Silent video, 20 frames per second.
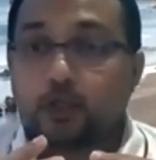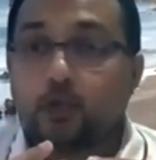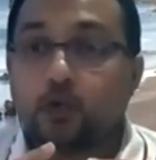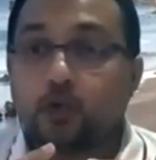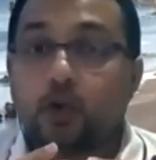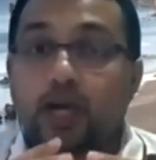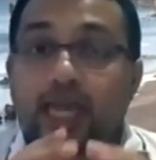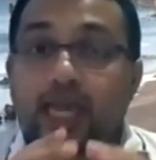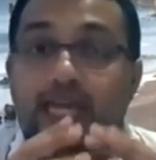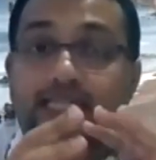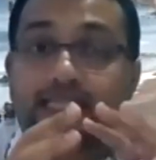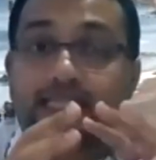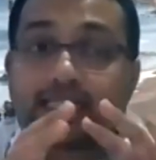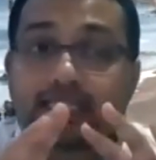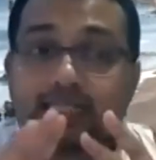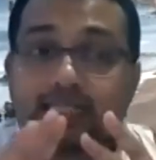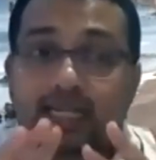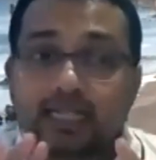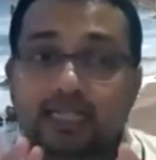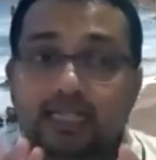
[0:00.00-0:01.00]
to
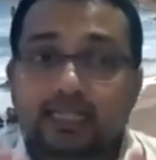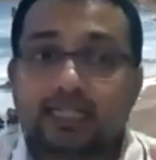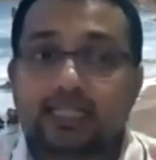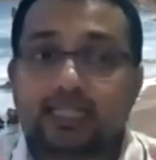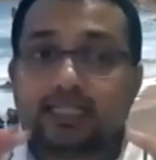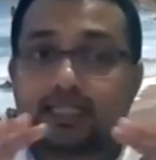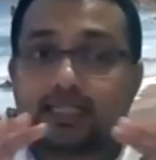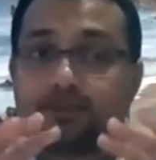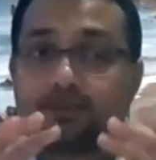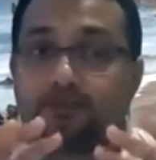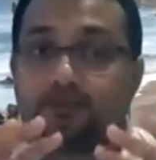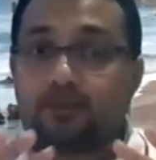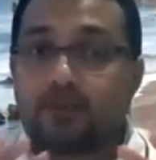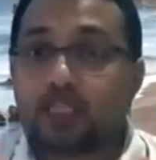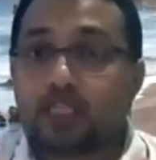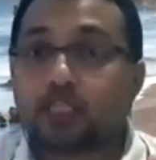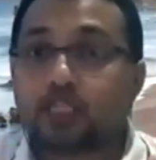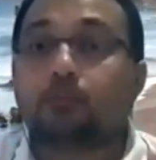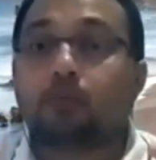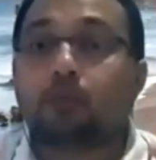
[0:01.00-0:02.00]
extend this
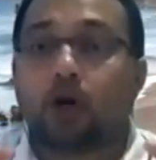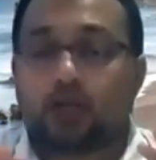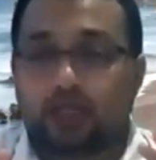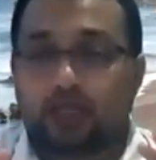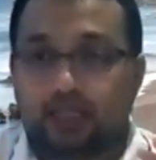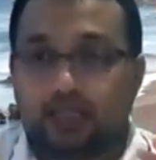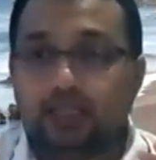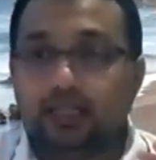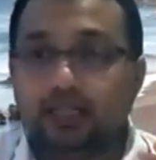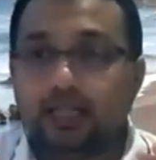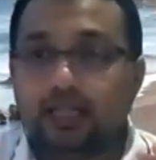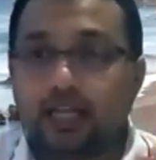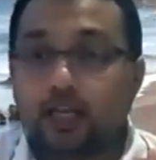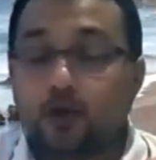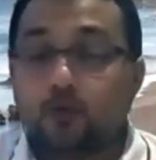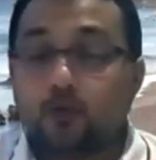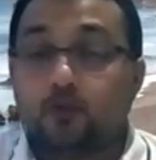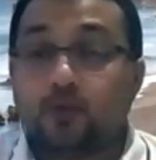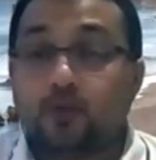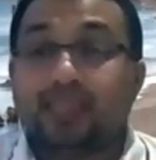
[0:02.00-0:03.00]
feature model
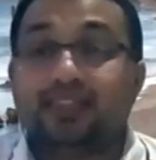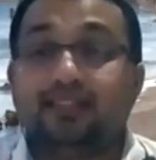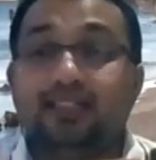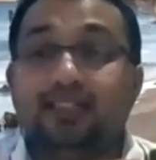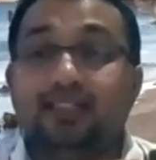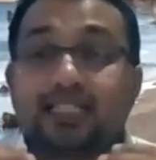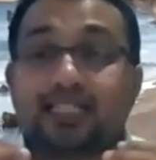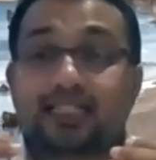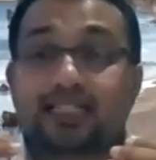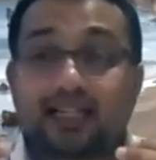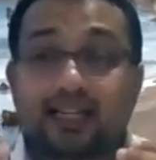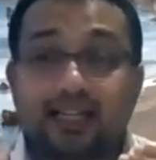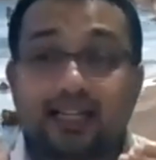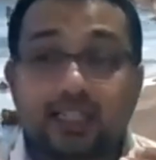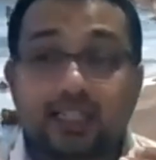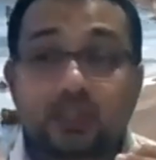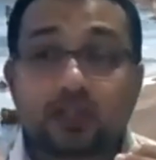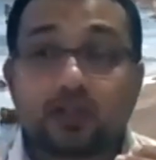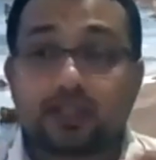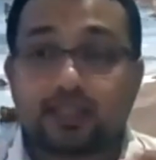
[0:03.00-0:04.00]
with
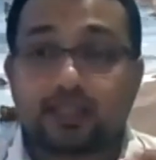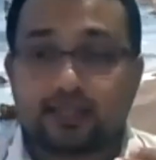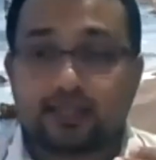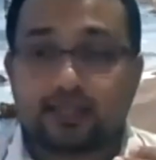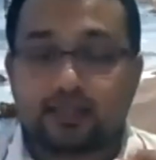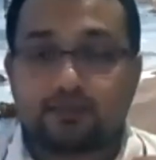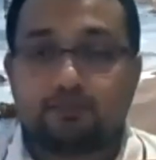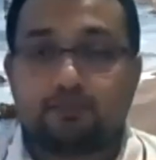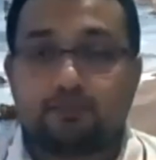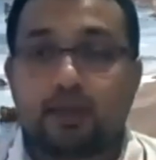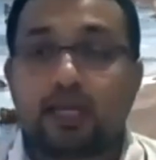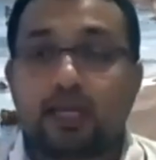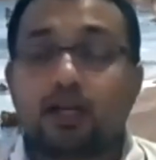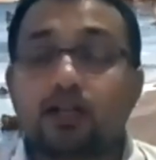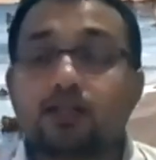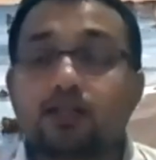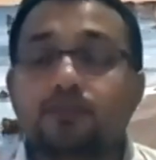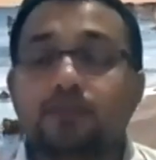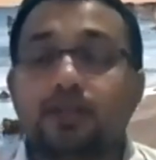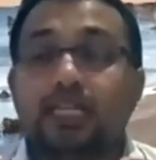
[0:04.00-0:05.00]
design choices,
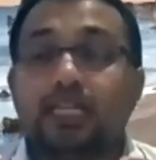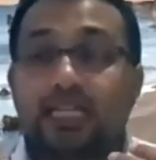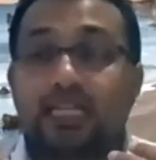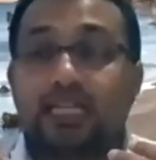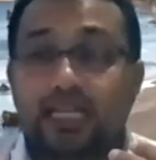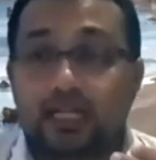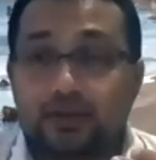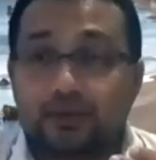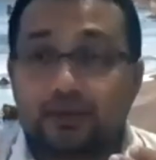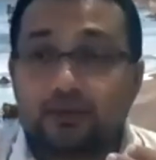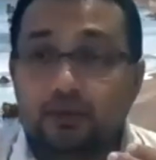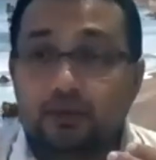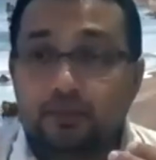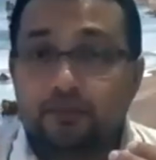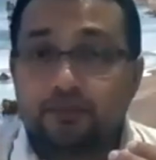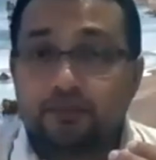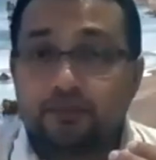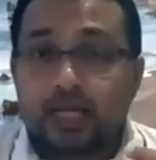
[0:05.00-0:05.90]
because we knew